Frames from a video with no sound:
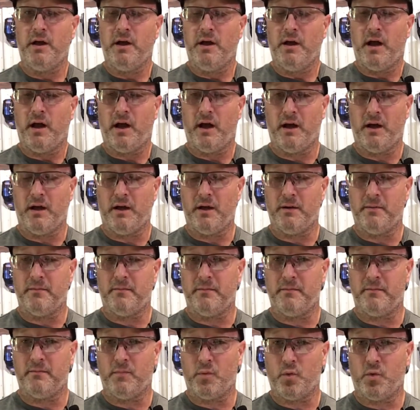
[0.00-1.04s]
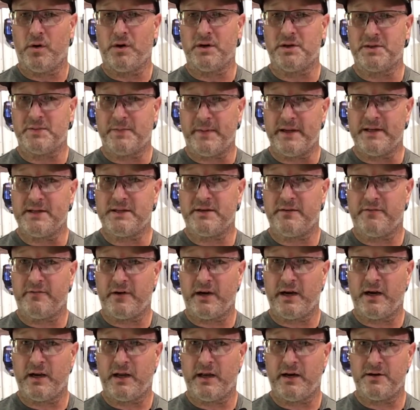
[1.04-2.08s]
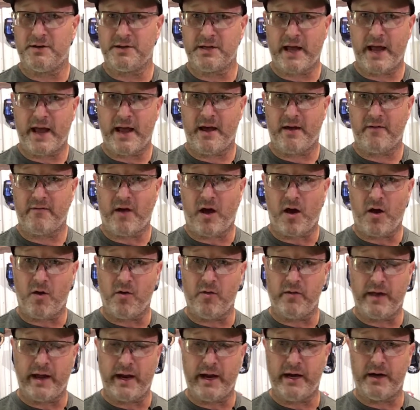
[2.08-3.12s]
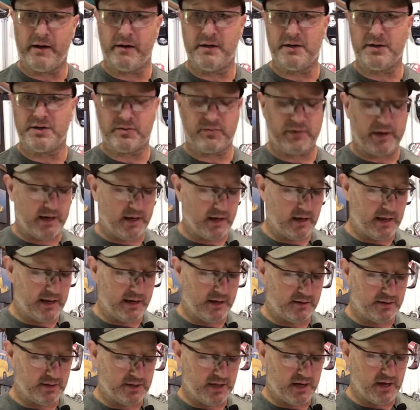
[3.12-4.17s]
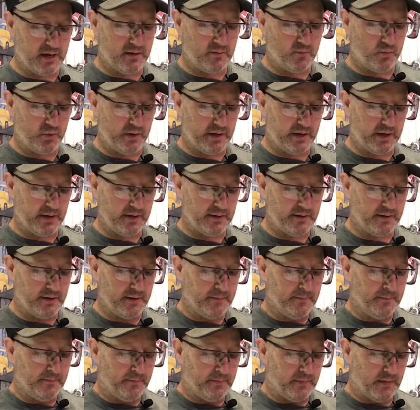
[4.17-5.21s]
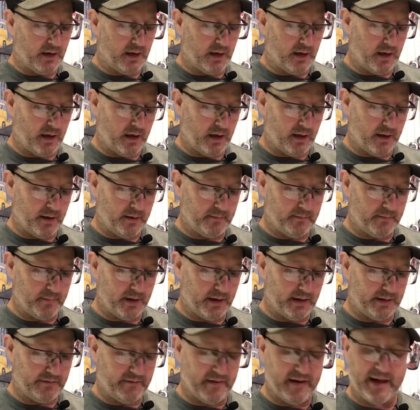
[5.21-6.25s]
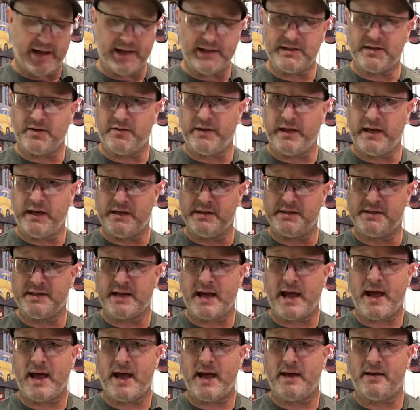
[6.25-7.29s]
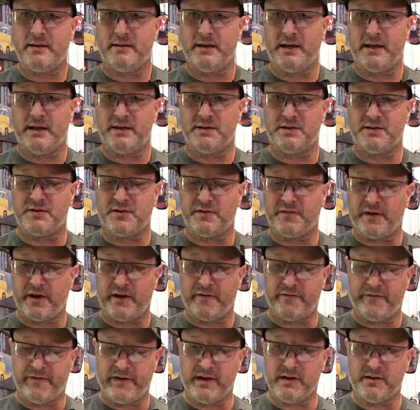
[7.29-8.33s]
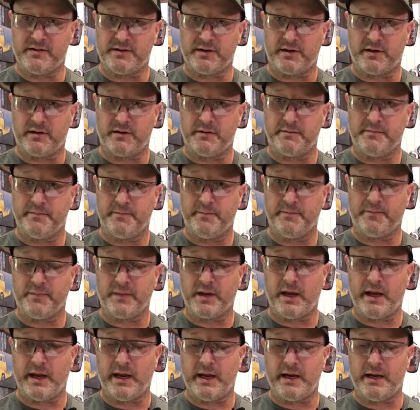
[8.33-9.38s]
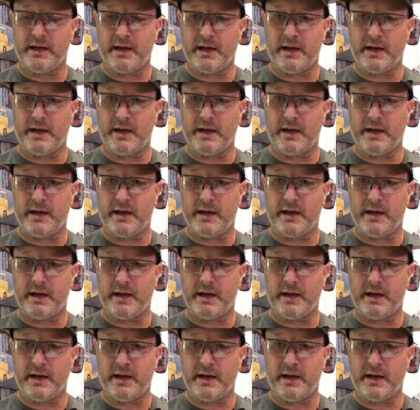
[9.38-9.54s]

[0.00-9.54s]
more expensive regulators have. All the Harris regulators come with a device on the inside that's a filter, and